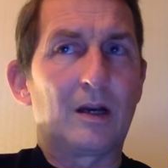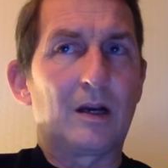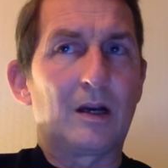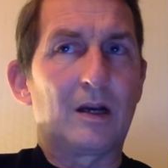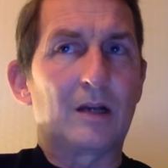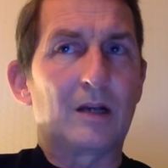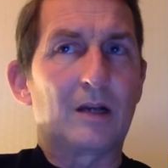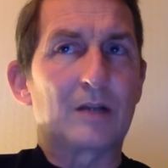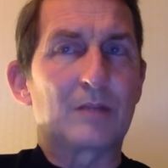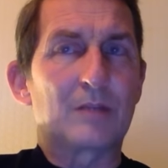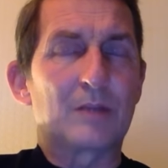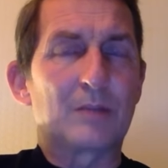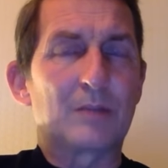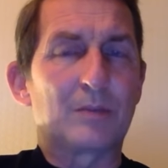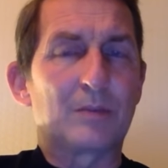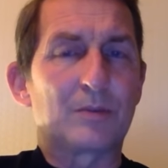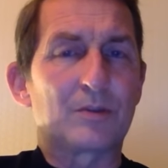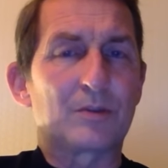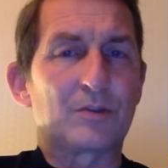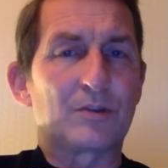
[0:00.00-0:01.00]
as
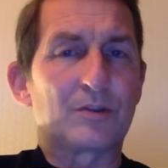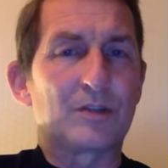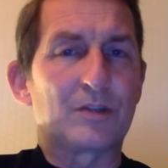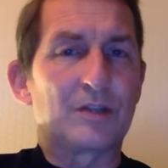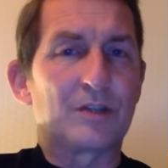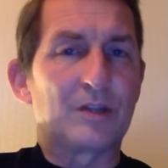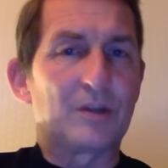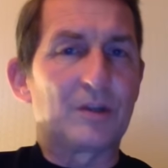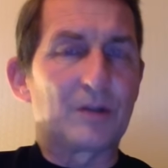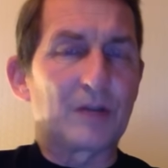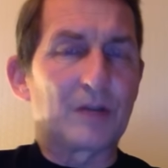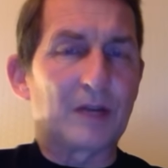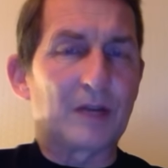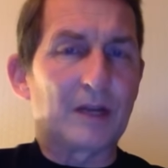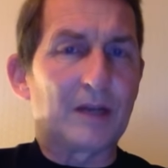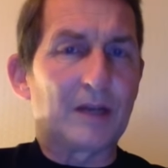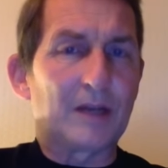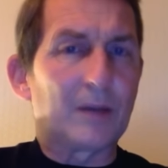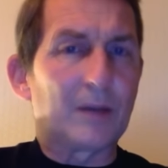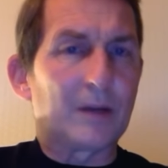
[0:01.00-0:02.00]
people saw it in the UK
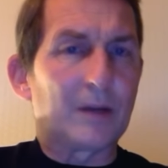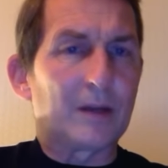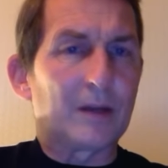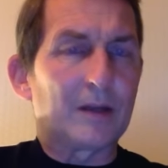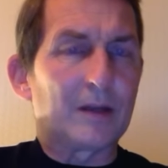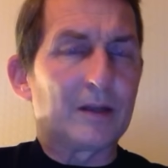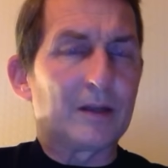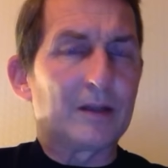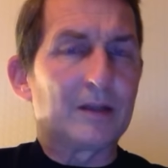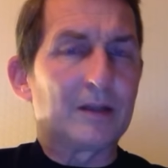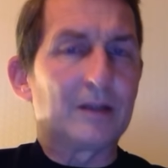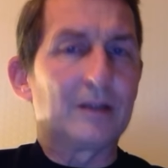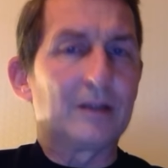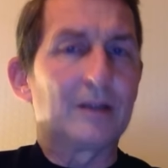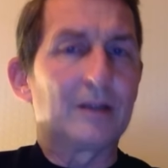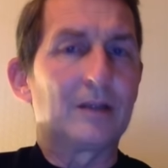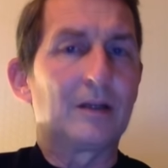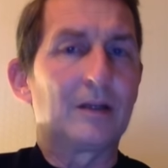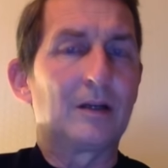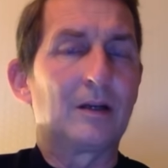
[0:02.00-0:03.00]
anyway,
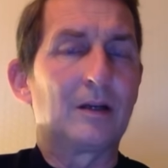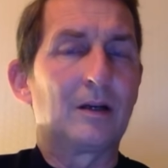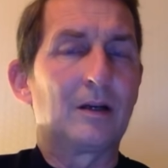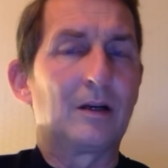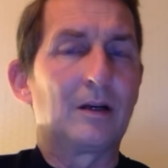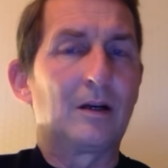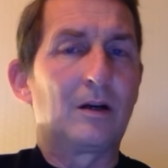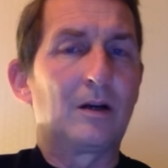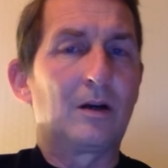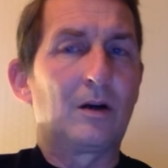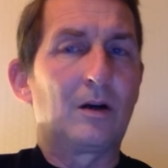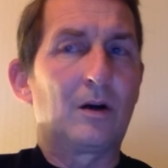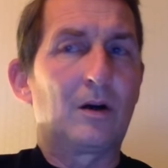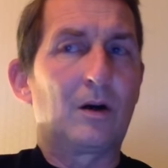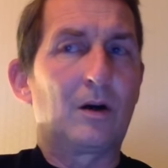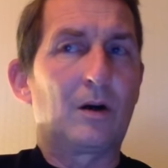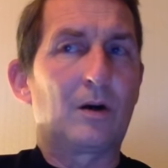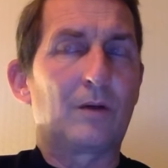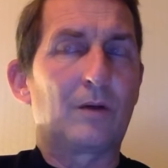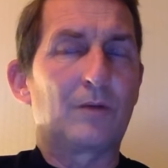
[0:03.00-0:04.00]

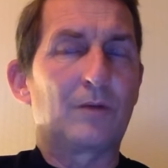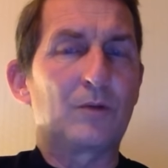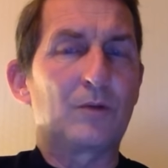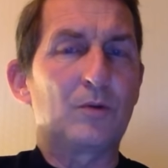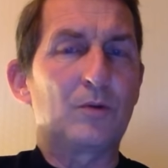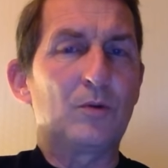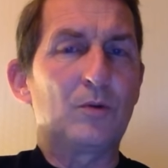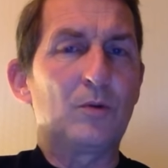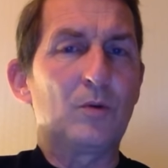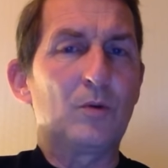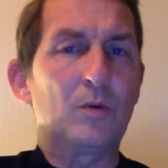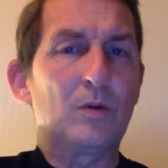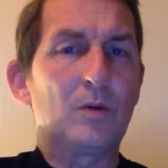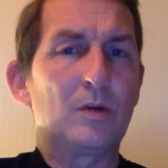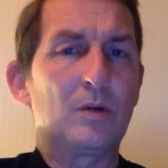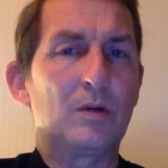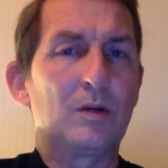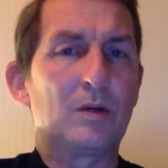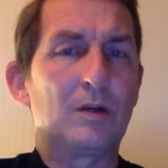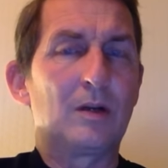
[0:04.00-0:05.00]
of two,
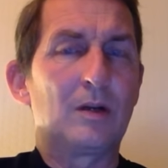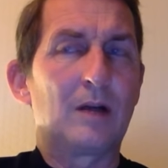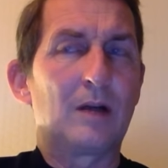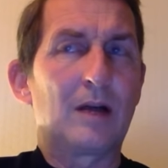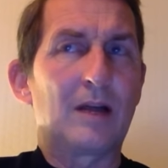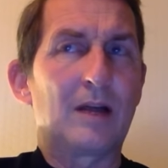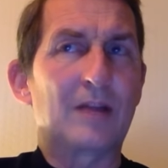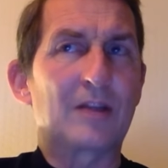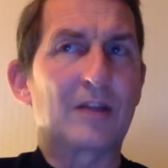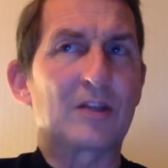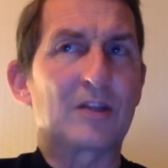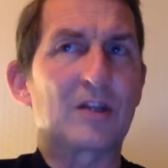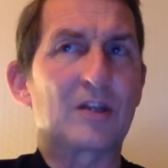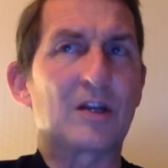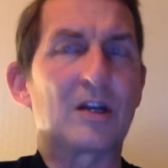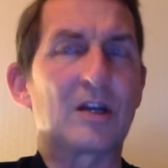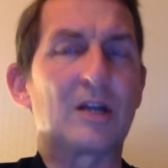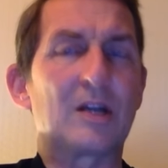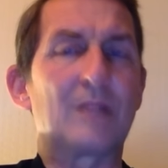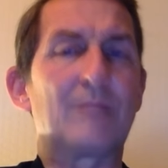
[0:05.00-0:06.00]
at the
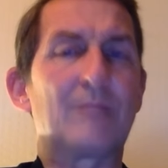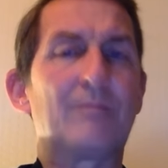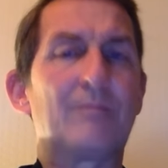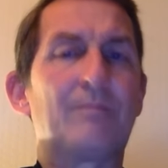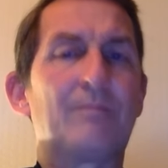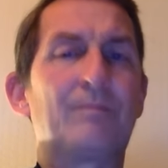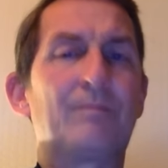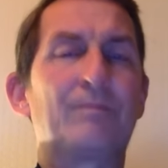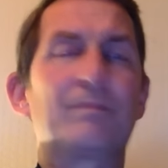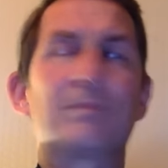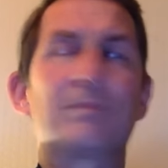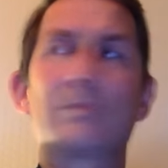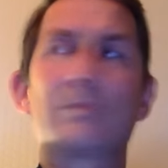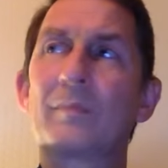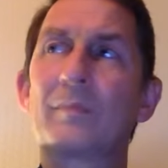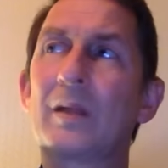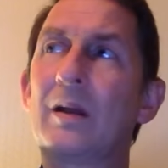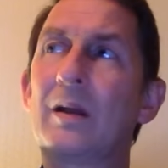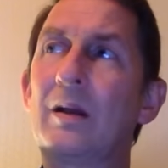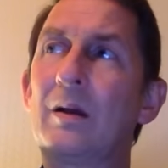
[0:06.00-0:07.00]
time,
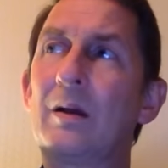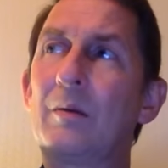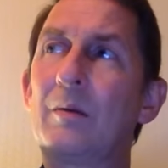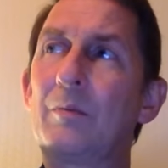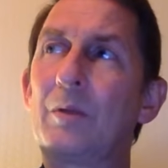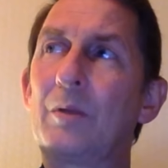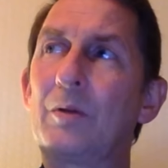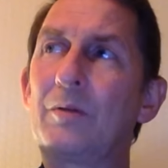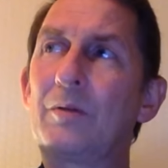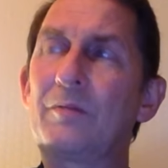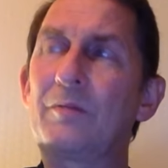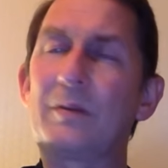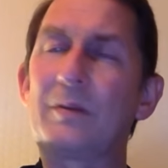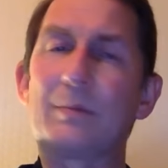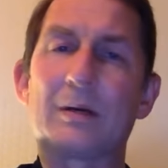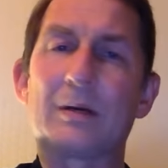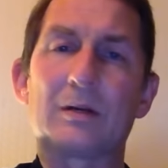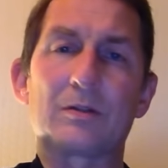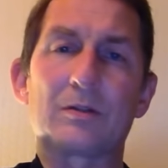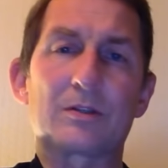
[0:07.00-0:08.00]
blonde
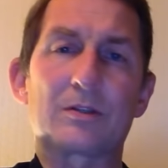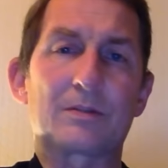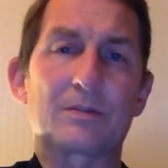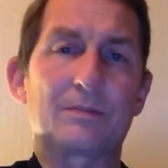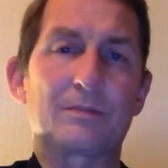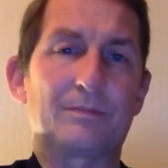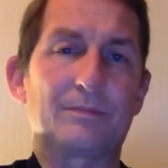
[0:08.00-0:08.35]
females